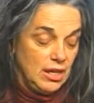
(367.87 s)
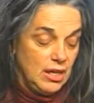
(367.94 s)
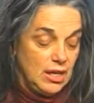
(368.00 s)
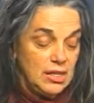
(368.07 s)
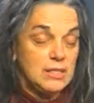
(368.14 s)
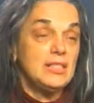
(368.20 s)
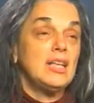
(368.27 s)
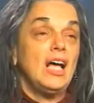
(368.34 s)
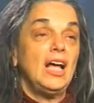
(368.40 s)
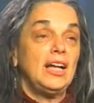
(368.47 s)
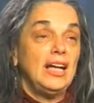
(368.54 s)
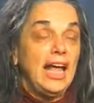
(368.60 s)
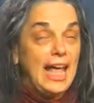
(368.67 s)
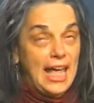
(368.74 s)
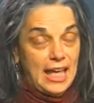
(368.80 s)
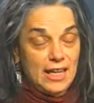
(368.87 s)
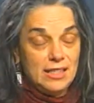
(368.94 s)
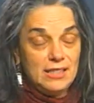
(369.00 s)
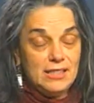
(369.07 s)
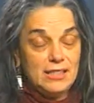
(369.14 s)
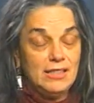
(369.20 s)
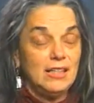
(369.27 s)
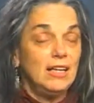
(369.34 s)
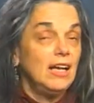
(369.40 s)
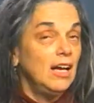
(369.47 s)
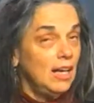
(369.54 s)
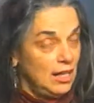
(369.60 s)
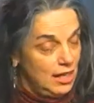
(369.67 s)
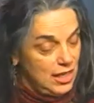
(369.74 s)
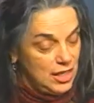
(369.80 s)
a son and
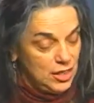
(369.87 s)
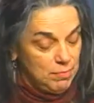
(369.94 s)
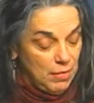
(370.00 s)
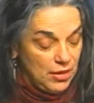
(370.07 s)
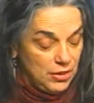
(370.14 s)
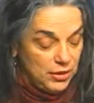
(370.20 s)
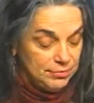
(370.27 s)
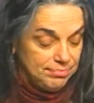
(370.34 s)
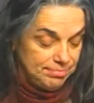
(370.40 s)
his mother,